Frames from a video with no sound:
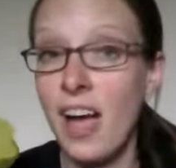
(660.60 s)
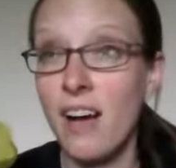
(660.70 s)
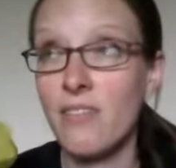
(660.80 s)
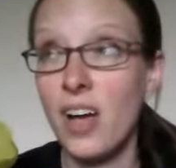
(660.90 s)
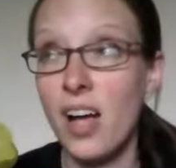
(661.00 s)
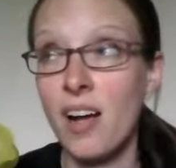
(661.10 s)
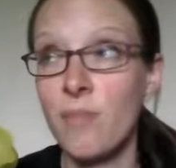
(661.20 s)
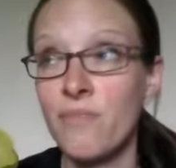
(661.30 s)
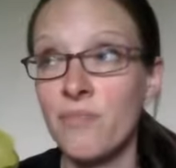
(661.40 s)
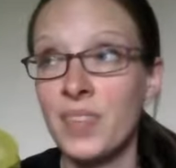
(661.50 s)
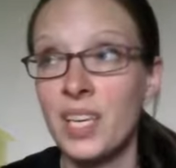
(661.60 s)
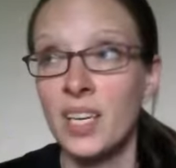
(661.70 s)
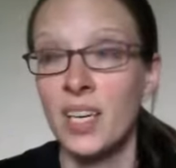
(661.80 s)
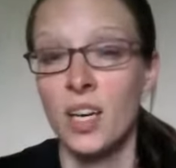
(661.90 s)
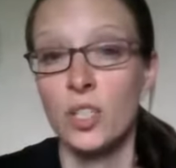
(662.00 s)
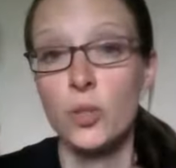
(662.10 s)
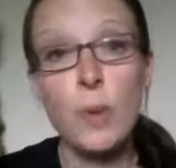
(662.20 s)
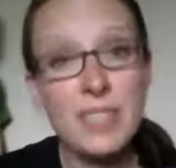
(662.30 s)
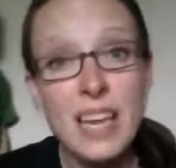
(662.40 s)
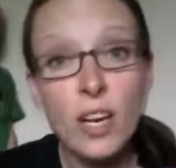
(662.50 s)
have
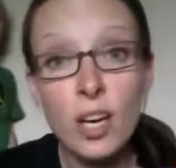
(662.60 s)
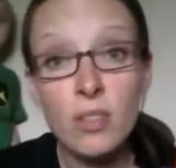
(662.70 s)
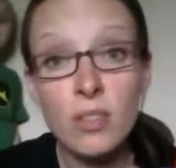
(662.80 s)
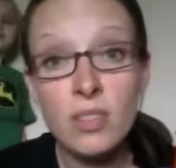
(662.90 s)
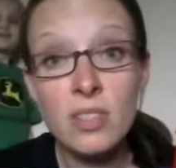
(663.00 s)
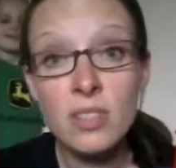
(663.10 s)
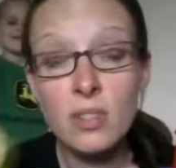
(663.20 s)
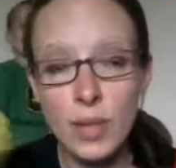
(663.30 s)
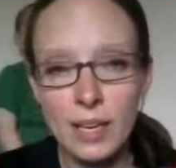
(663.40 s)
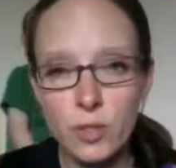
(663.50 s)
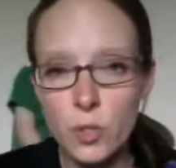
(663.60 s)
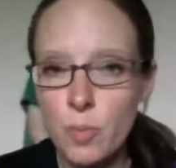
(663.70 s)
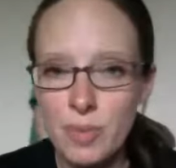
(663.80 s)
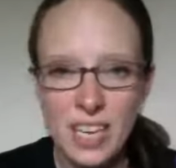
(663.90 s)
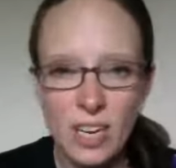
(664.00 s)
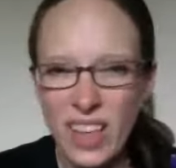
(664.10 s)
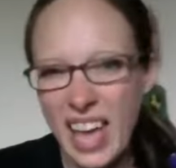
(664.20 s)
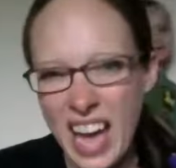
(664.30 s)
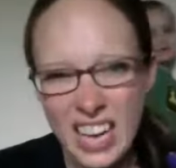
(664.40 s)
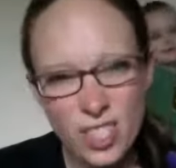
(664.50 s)
sweet potatoes, like a sweet potato like
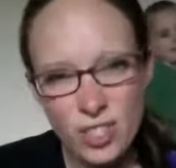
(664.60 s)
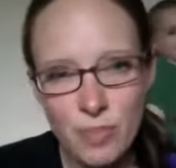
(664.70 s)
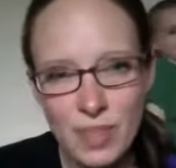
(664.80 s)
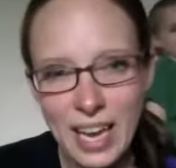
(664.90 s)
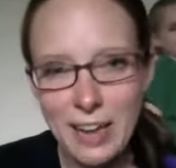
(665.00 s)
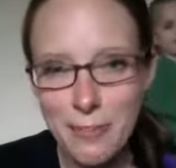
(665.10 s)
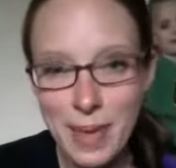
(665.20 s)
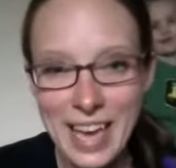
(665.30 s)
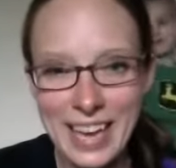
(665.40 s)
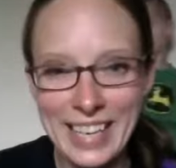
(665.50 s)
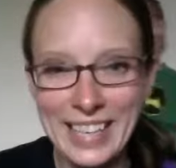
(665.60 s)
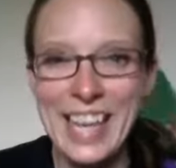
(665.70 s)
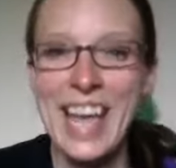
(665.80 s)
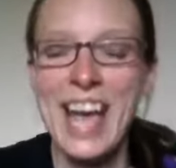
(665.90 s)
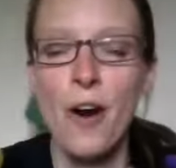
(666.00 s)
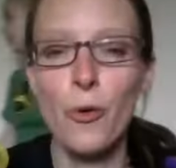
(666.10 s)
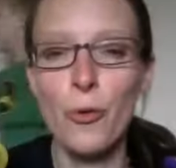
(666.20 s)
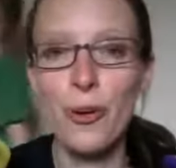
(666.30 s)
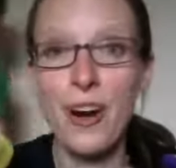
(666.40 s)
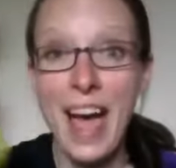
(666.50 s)
hash or something I've made,
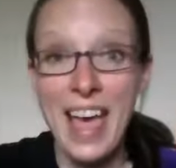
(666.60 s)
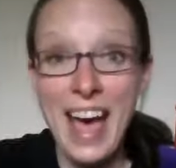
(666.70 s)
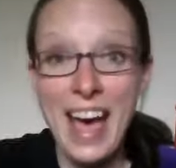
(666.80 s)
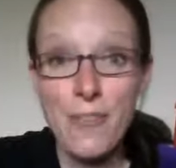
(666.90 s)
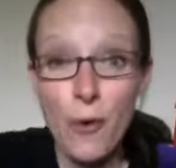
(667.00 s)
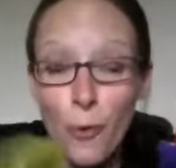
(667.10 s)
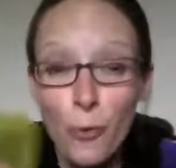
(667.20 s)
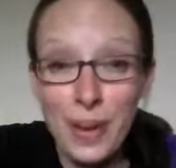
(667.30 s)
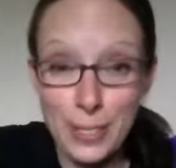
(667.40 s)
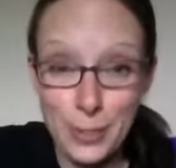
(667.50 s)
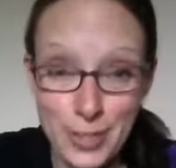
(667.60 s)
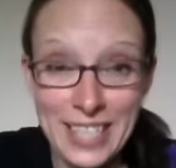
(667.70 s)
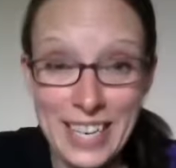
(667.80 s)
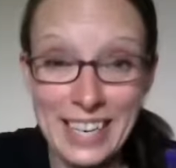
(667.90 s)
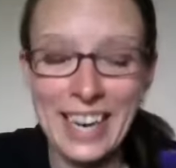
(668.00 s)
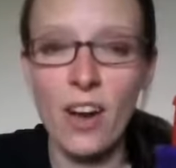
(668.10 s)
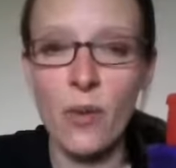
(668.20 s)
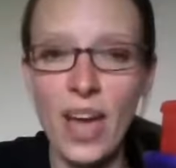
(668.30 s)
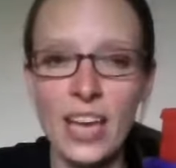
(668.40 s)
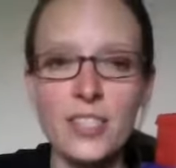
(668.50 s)
or I have a whole wheat tortilla.
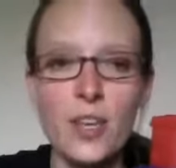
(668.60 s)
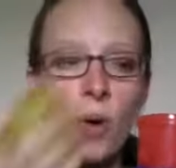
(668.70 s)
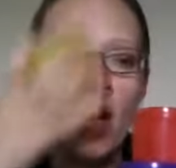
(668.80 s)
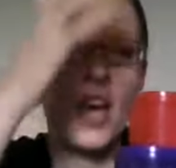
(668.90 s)
Okay, so